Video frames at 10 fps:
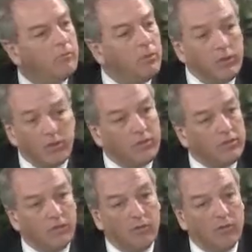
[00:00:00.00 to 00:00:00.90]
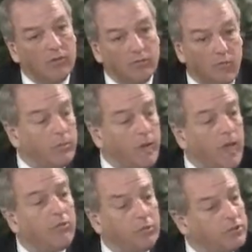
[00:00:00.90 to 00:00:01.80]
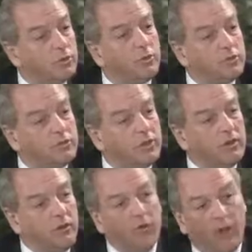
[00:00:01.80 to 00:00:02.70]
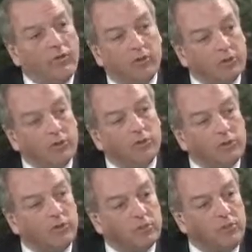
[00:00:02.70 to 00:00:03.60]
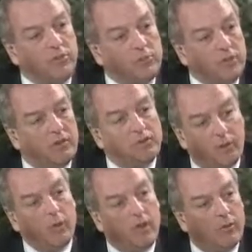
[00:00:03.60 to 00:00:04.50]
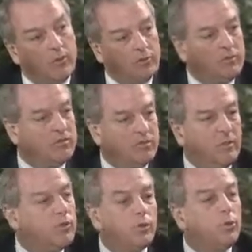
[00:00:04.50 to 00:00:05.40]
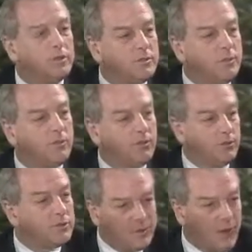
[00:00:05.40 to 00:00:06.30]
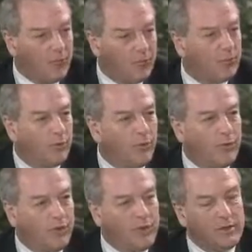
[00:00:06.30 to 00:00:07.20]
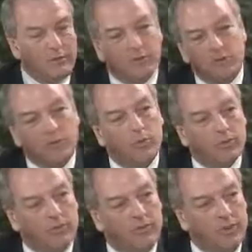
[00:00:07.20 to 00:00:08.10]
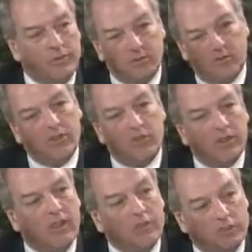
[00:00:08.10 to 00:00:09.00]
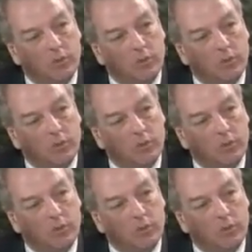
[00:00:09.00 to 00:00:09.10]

I believe that probably every school district, all 500 school districts, are represented in some way. You can only speak for yourself, for your 4,000, but there's 27,000 for the other 11